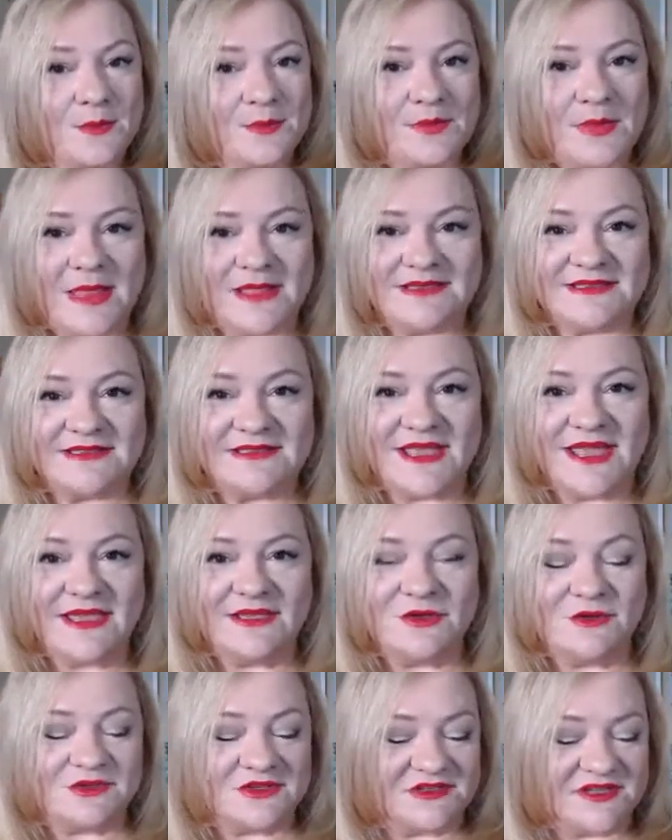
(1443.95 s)
Let's say
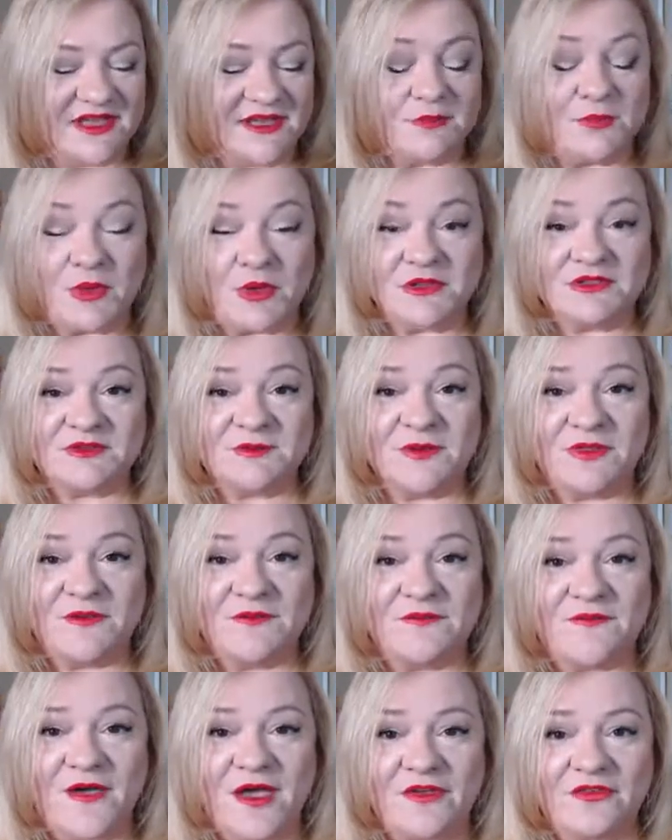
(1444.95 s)
your skin burns within
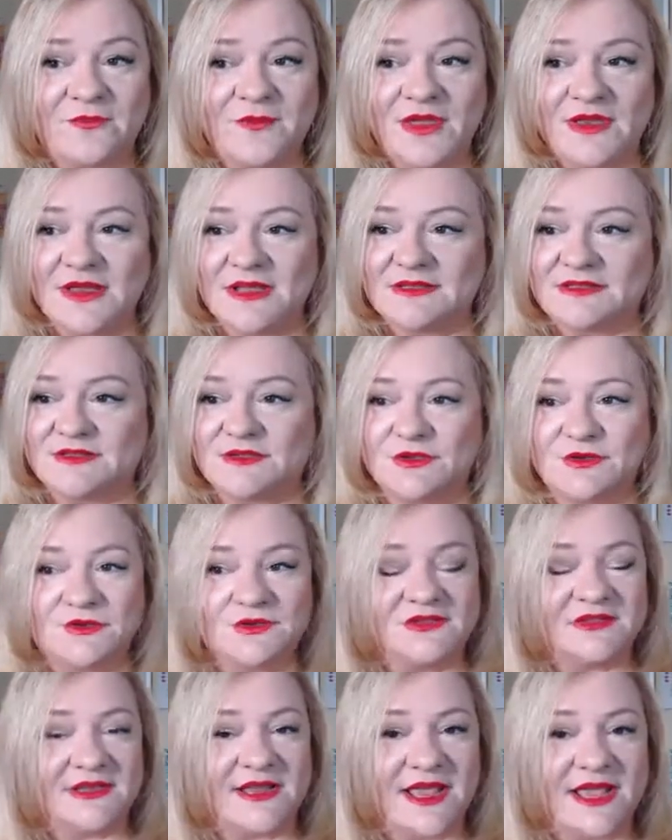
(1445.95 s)
5 minutes. You
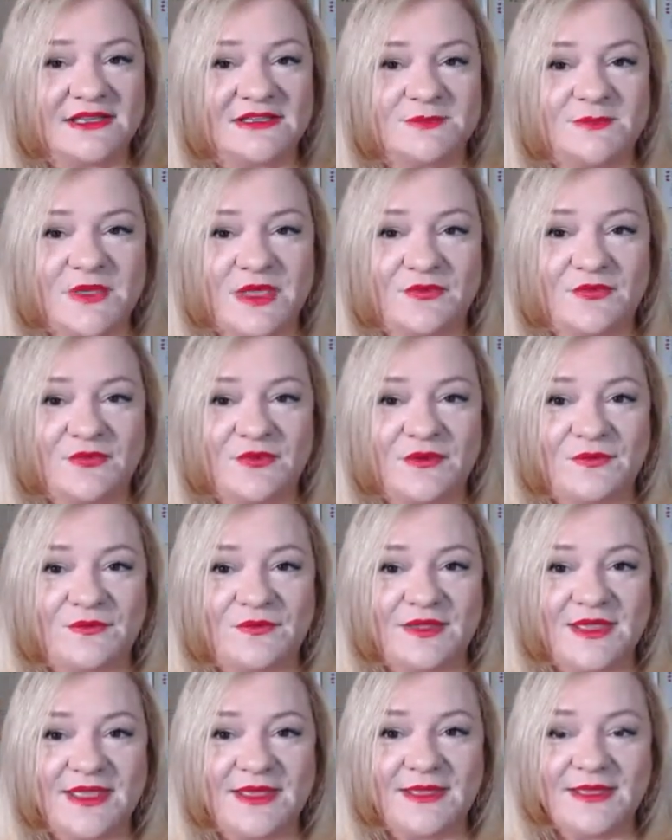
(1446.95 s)
use an SPF
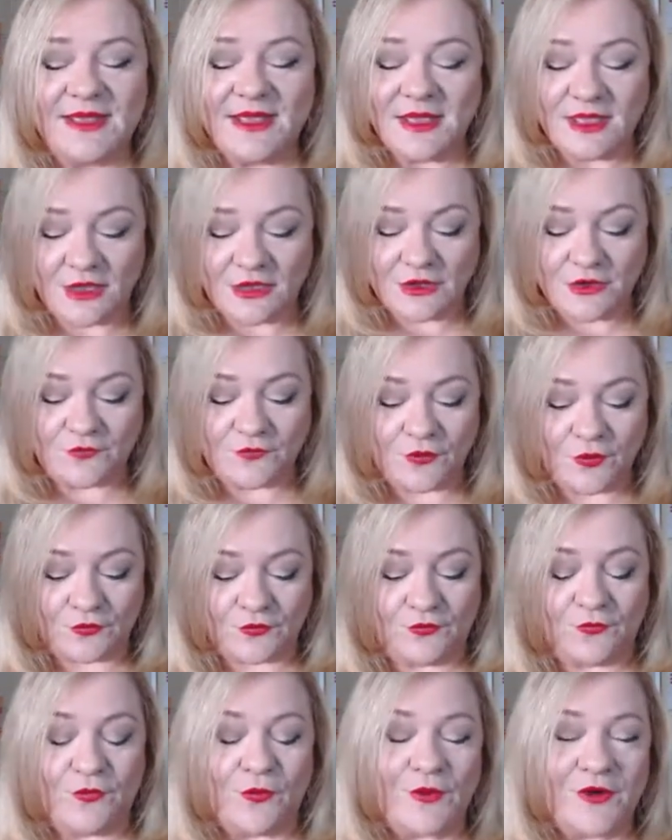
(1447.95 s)
50. You've got
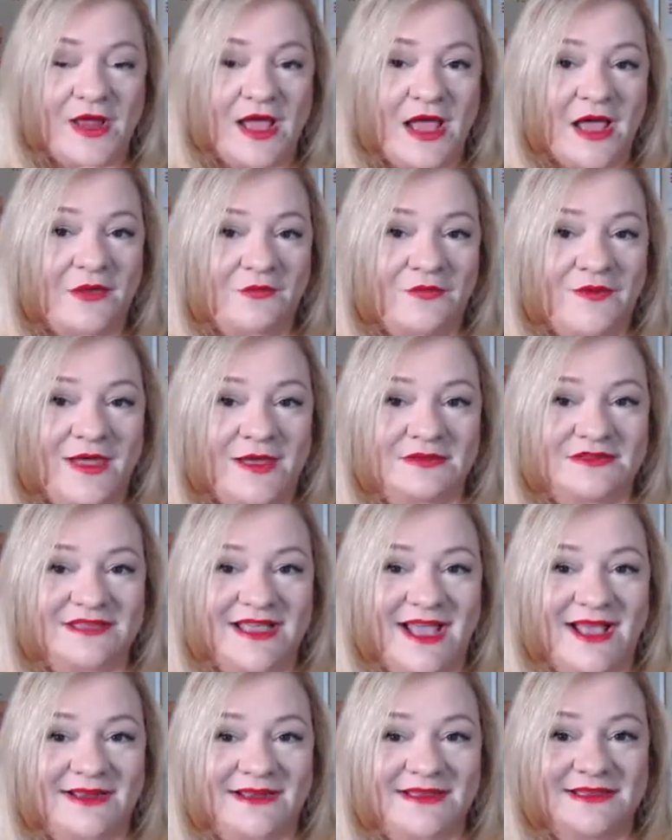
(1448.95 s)
4.5 hours
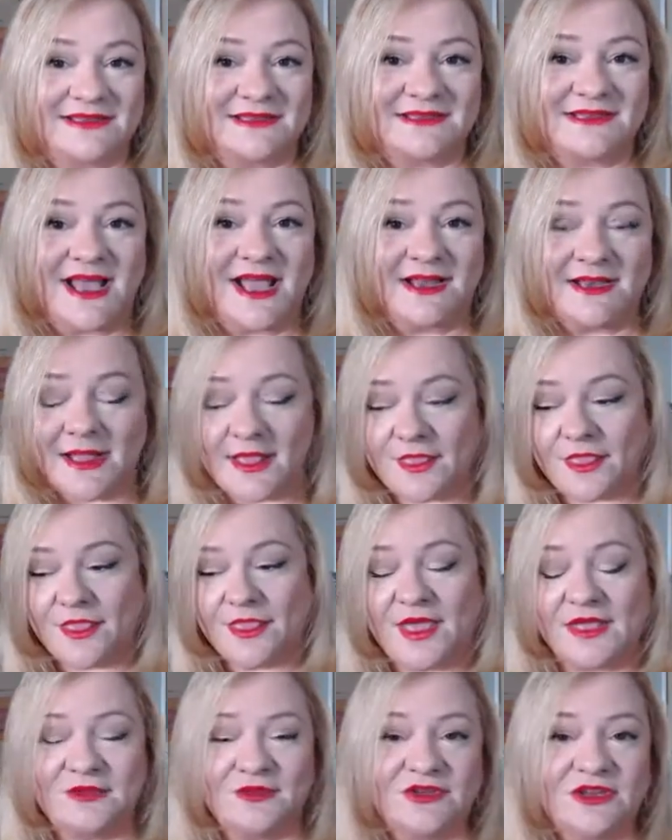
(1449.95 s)
out in the sun.
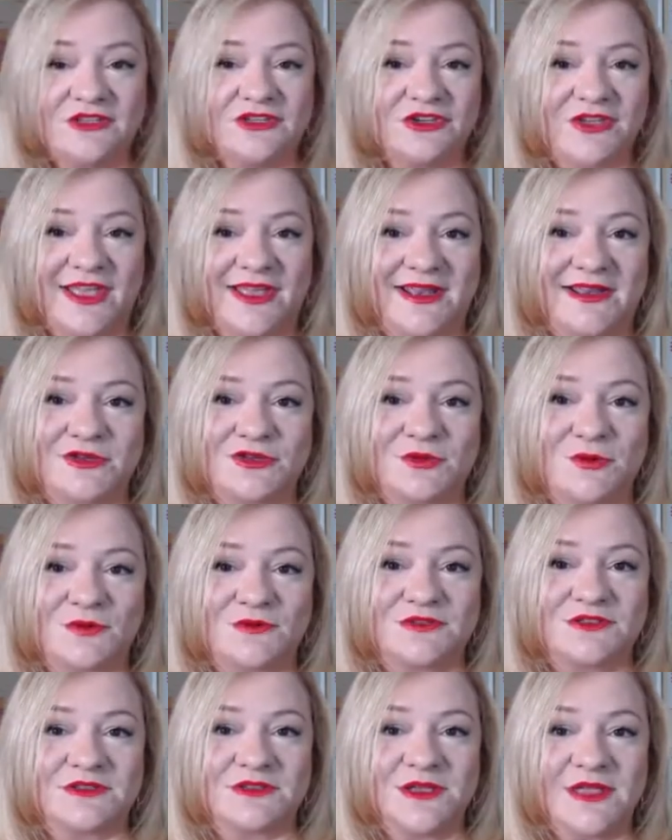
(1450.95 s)
Then you need to get
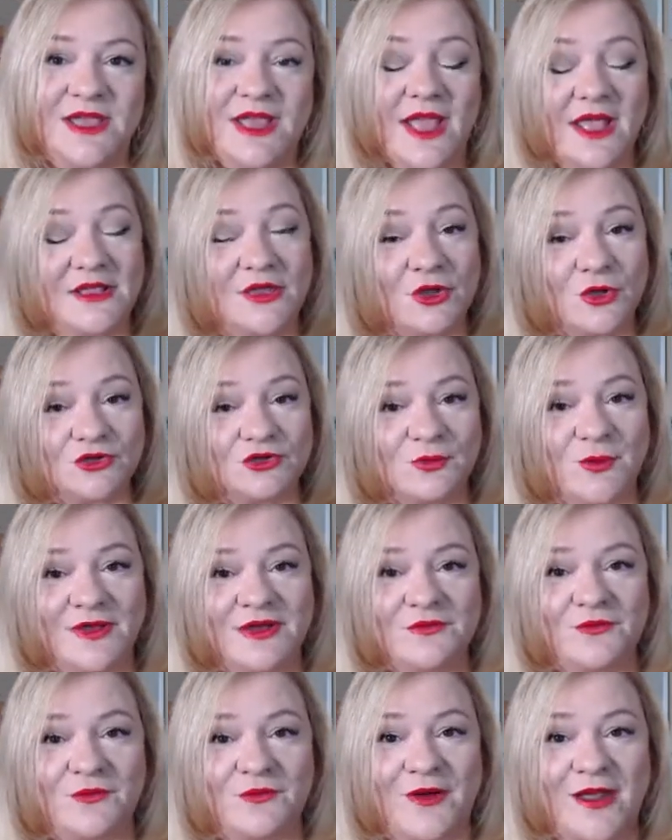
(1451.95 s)
indoors. And you've got
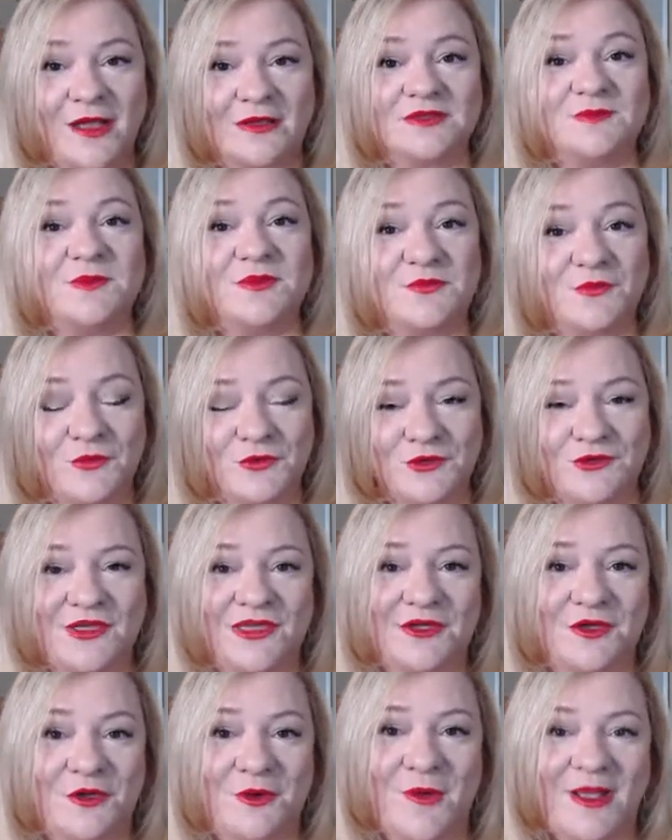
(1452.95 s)
24 hours before you
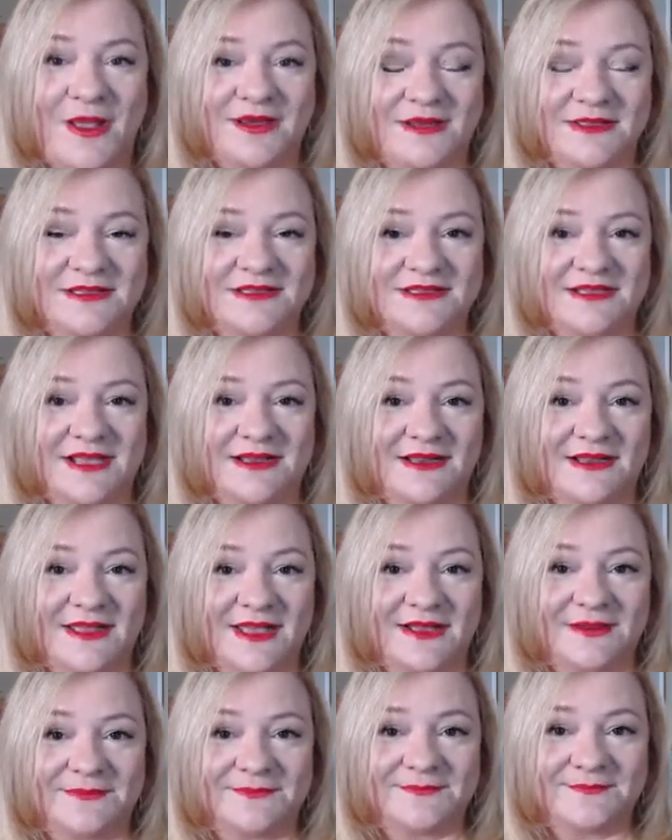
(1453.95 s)
can go out in the sun
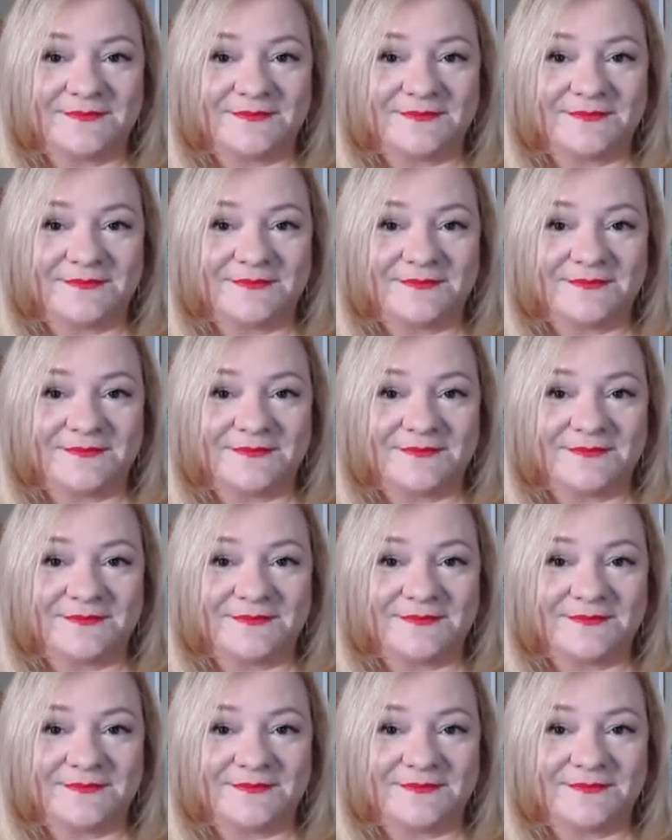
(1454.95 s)
again.